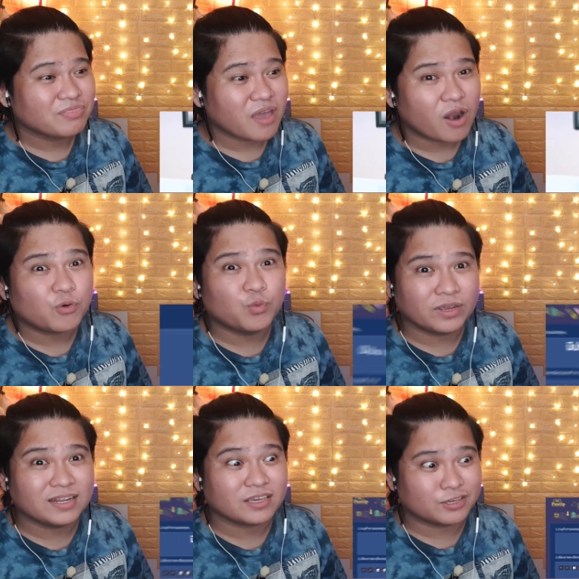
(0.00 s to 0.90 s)
They are
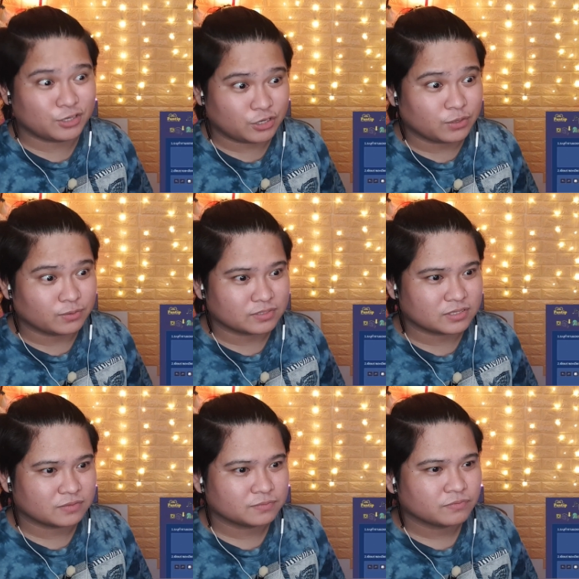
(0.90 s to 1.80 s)
really
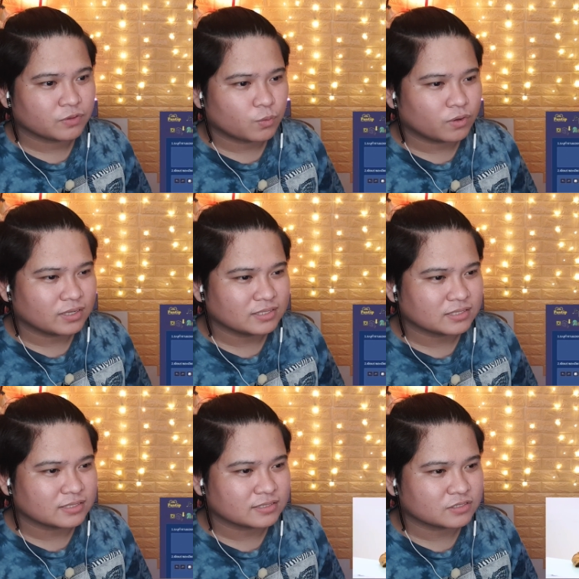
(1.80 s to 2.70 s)
cute. What is
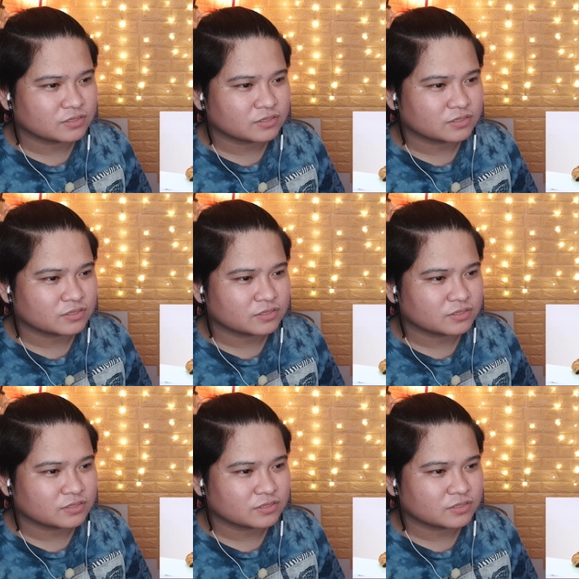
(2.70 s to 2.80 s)
this?